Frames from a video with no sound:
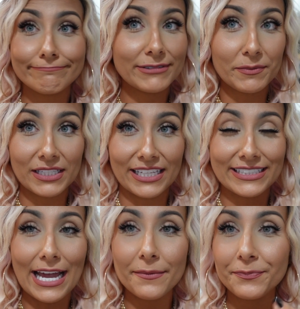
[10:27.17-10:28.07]
something like
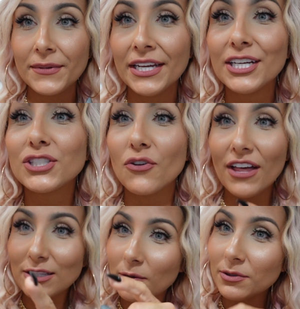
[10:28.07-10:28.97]
that. So
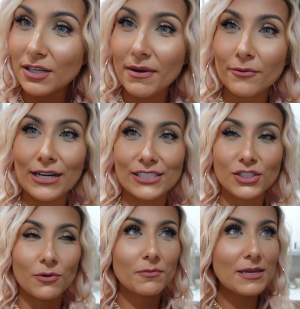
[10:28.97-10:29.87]
that's what was on my wrist.
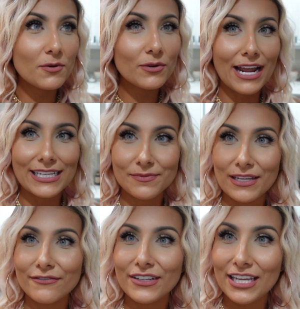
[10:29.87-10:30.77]
So when people would ask me
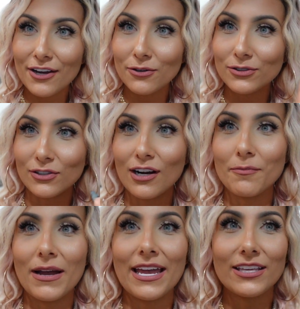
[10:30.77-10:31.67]
in videos or on
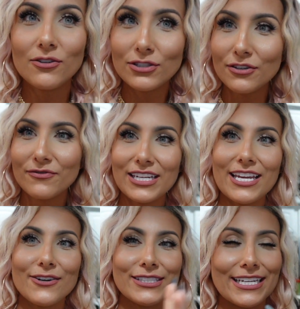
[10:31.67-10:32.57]
my YouTube
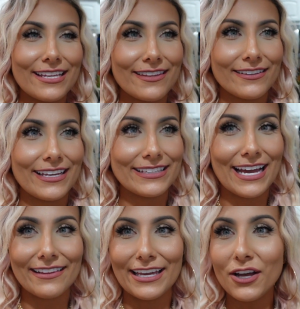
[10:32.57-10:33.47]
videos, anything like
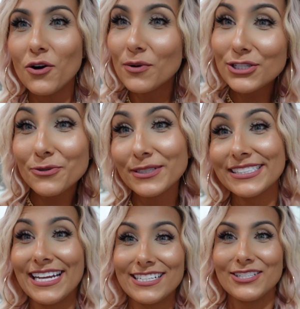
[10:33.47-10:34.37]
that, like, oh, what's your
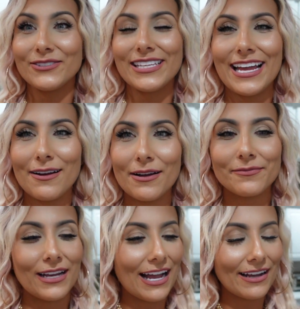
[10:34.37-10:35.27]
wrist tattoo say?
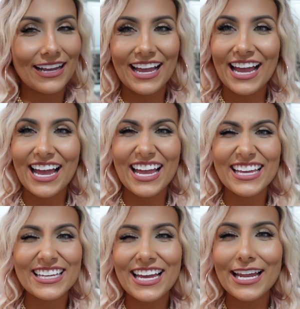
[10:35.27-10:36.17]

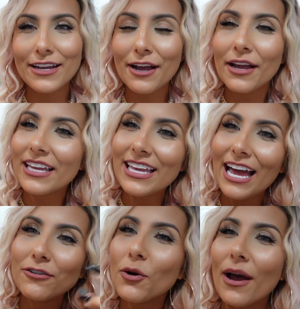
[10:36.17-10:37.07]
It kind of,
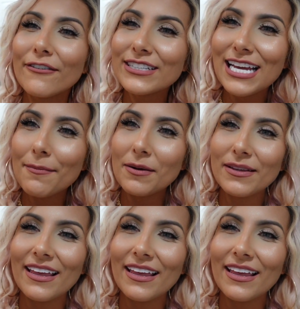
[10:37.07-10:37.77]
I don't know, every time I'd be